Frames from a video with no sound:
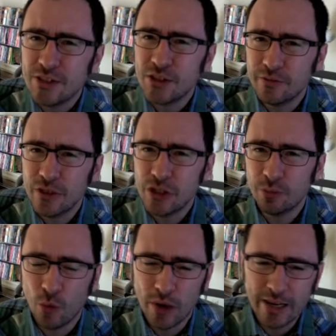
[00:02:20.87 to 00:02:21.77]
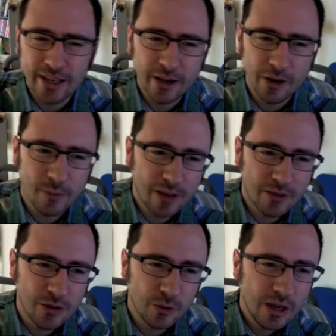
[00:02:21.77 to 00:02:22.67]
of disappointing here,
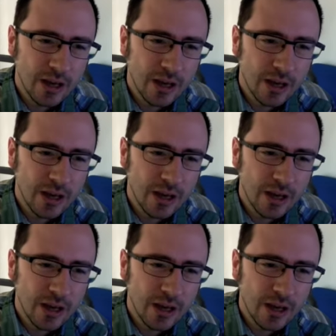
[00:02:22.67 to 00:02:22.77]
Matthew.